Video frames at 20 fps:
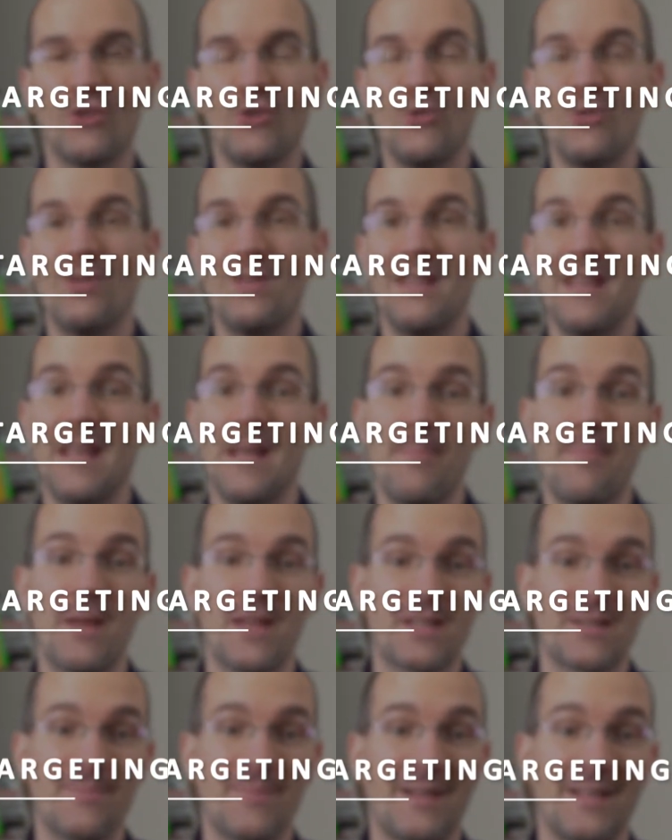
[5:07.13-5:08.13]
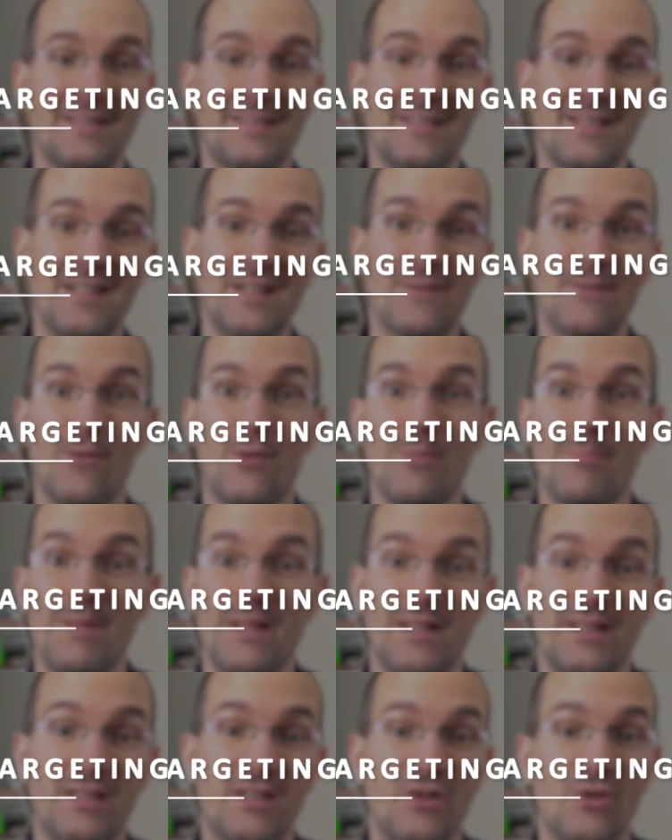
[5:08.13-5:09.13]
only a best practice for
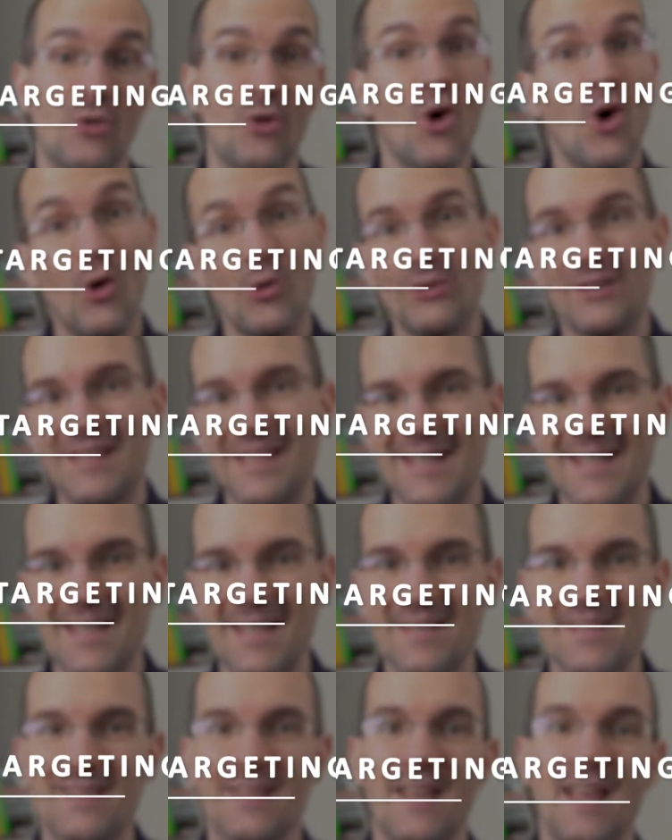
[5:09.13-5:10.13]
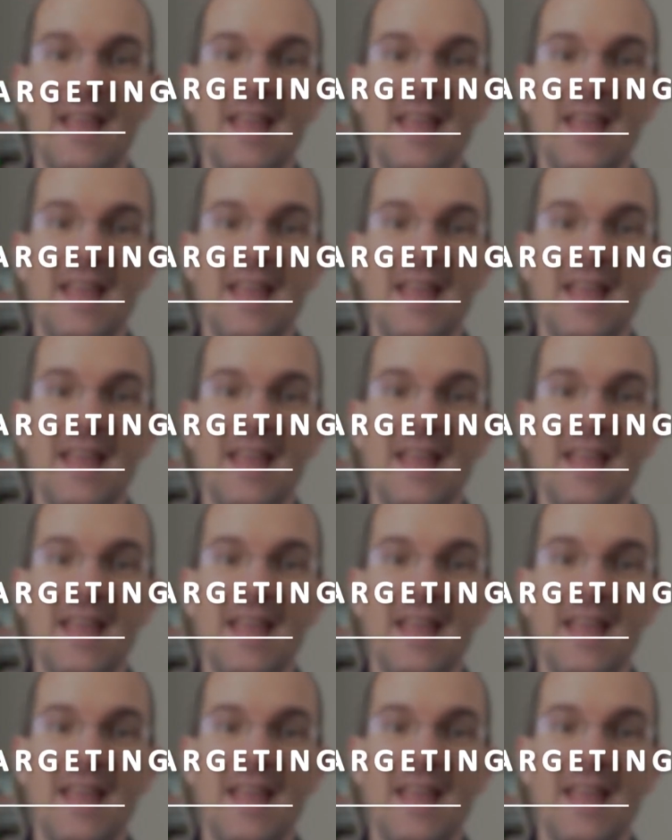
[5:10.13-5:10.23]
building your audience